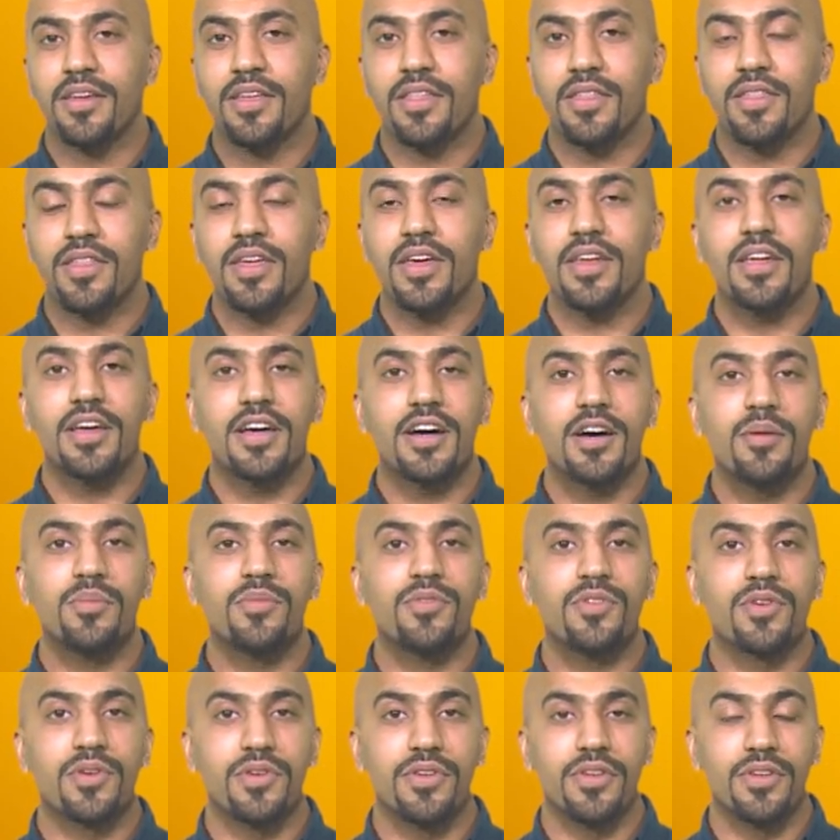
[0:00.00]
Then
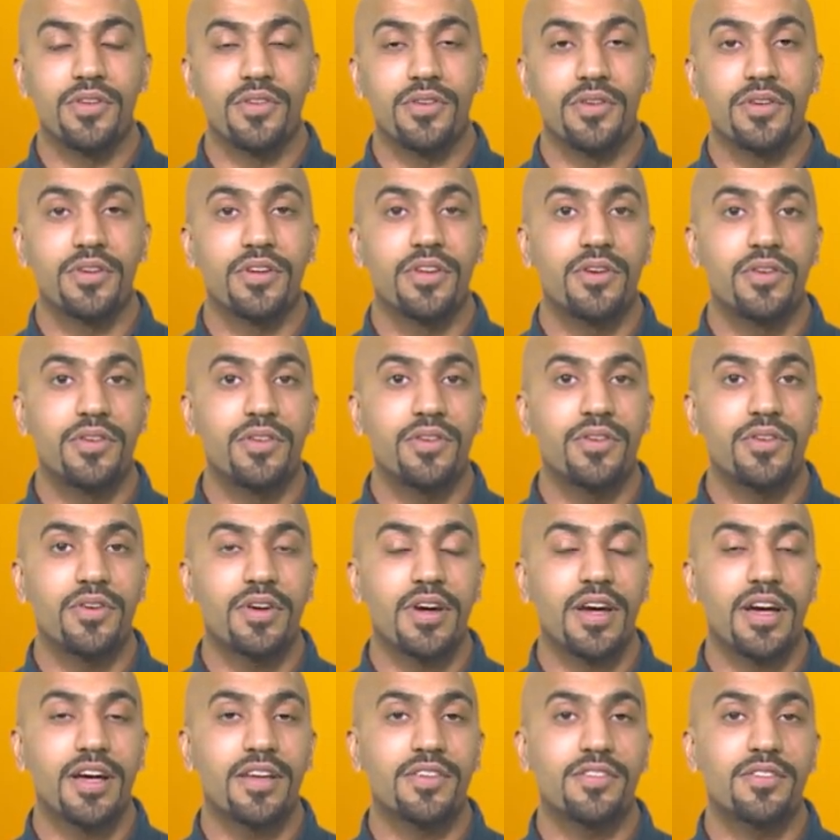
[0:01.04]
comes your dinner. Your dinner
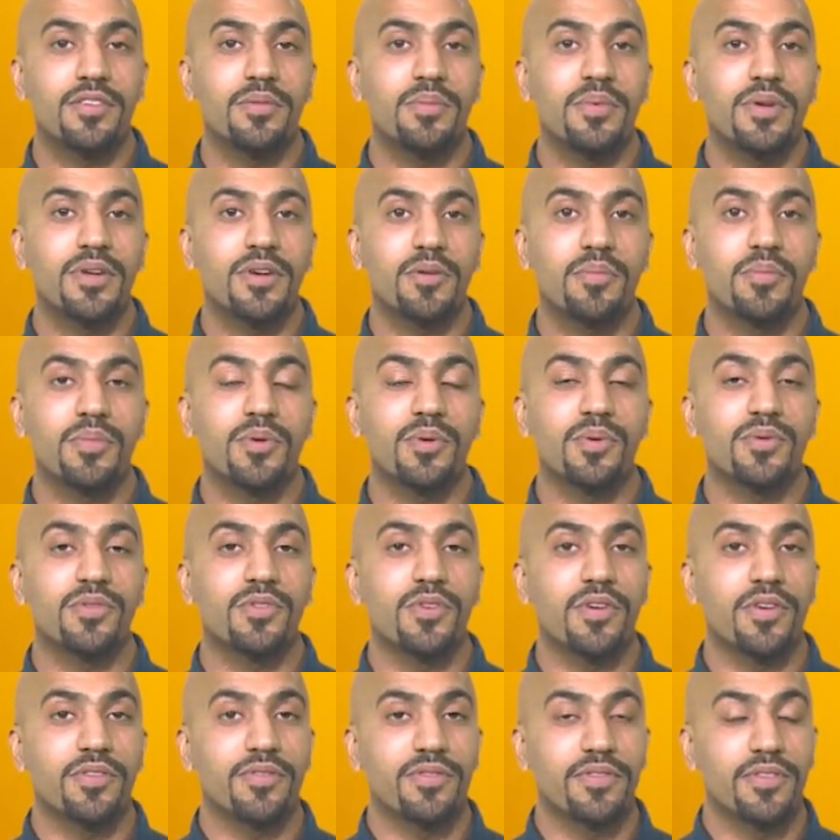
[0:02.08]
has to be composed
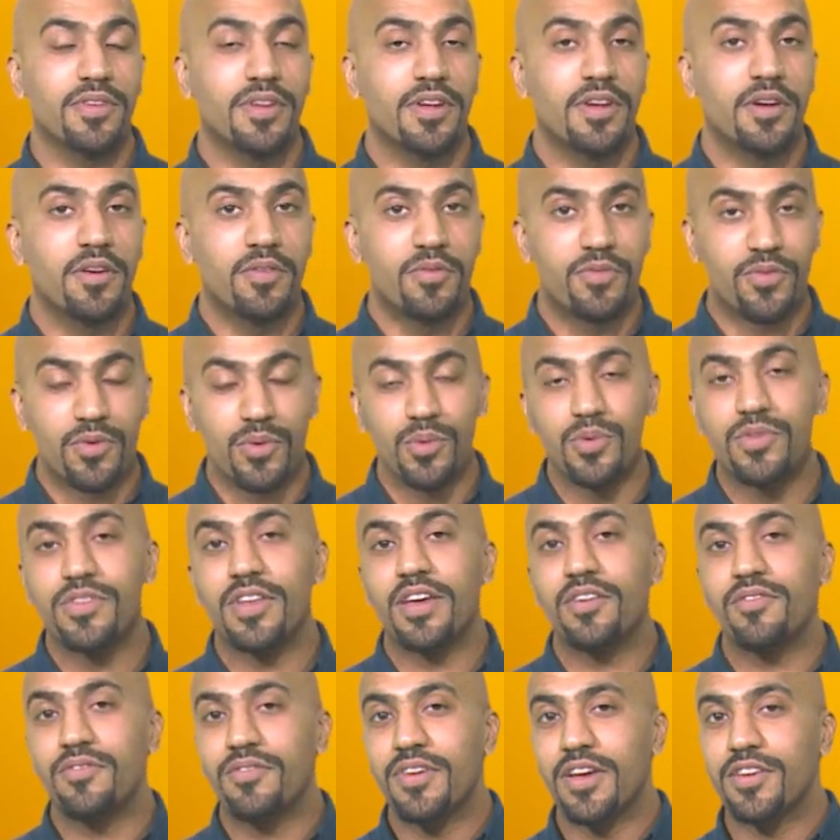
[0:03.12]
of fruits
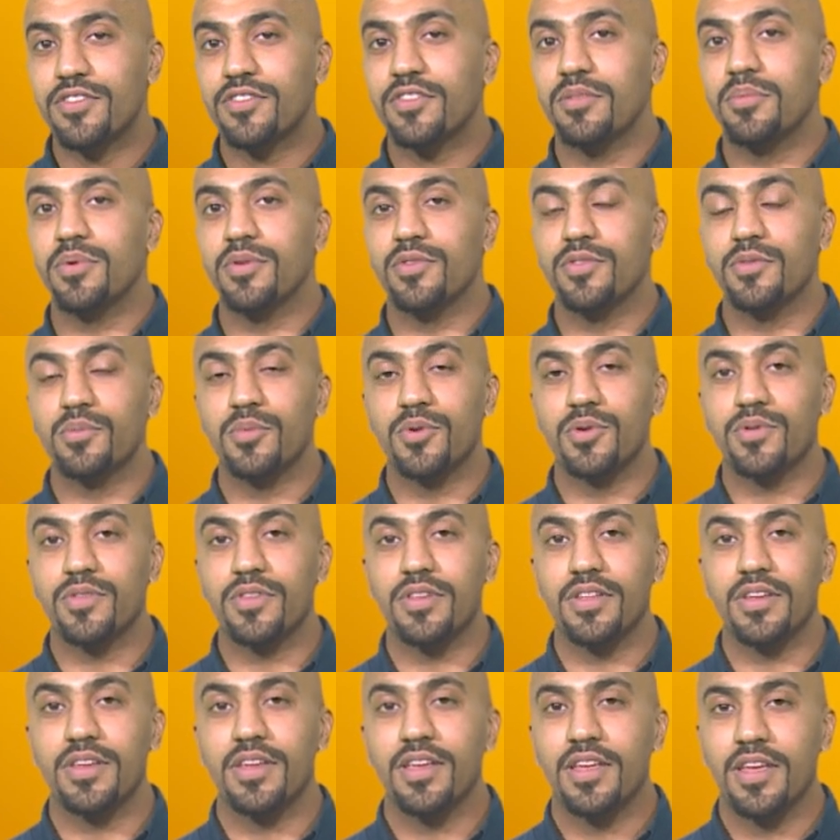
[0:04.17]
and vegetables
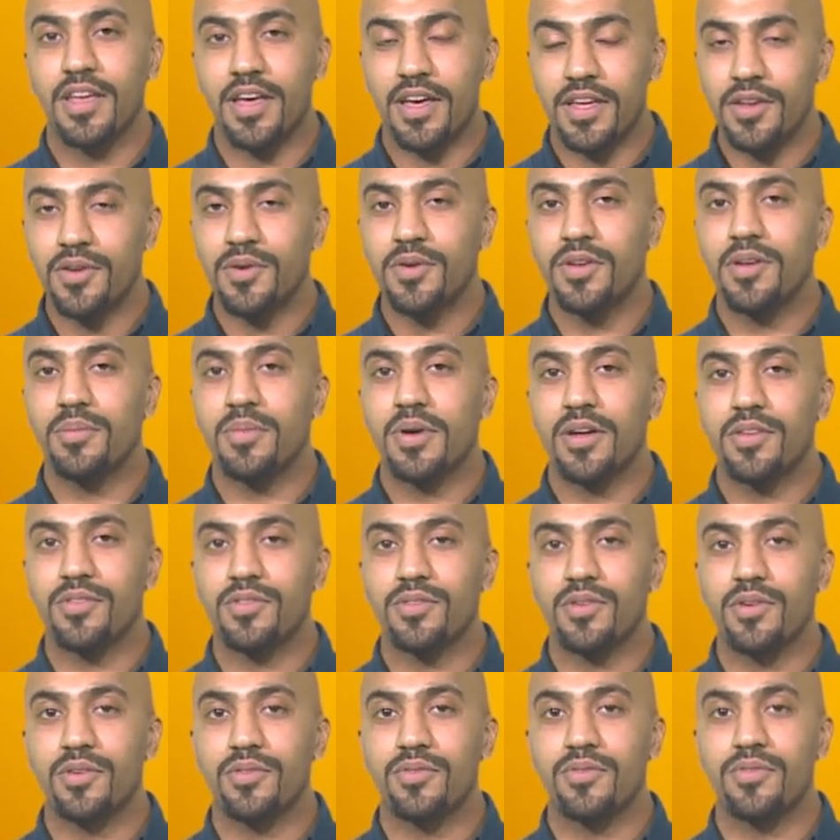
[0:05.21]
mostly, and a good amount
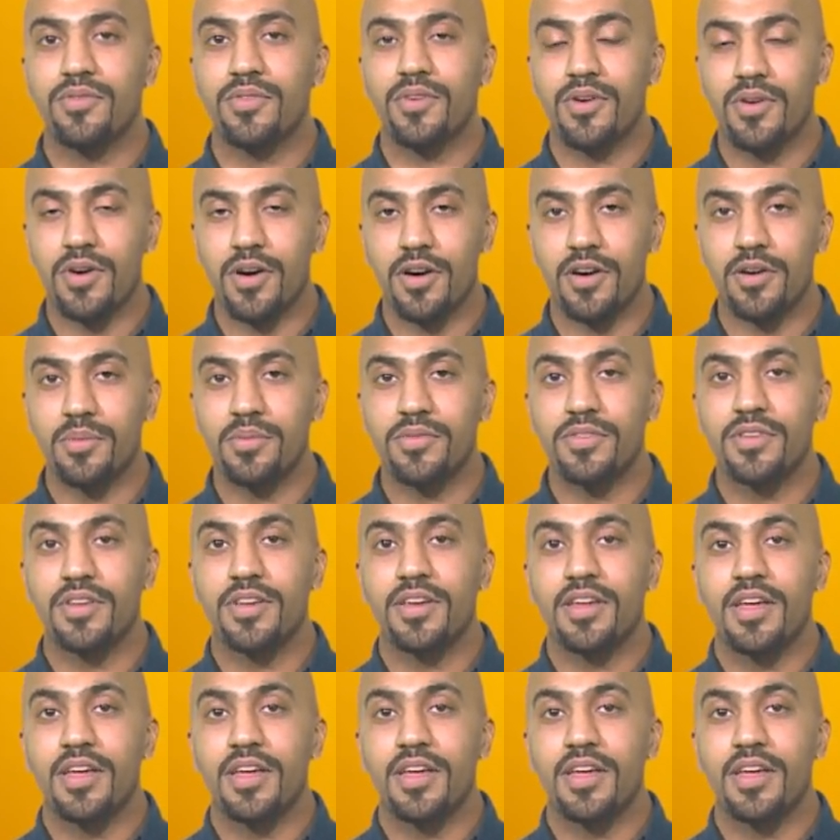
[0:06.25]
of carbs.